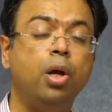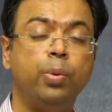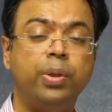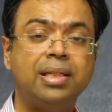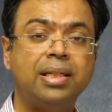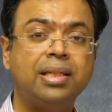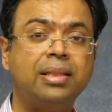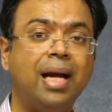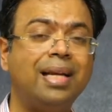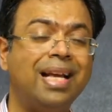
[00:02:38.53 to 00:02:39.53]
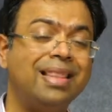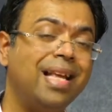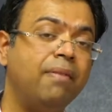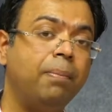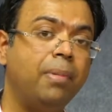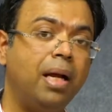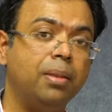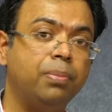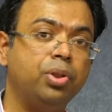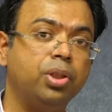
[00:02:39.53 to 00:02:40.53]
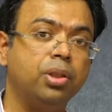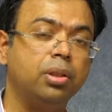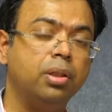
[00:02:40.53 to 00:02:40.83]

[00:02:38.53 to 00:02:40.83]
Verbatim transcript: We discuss that and then we plan the procedure.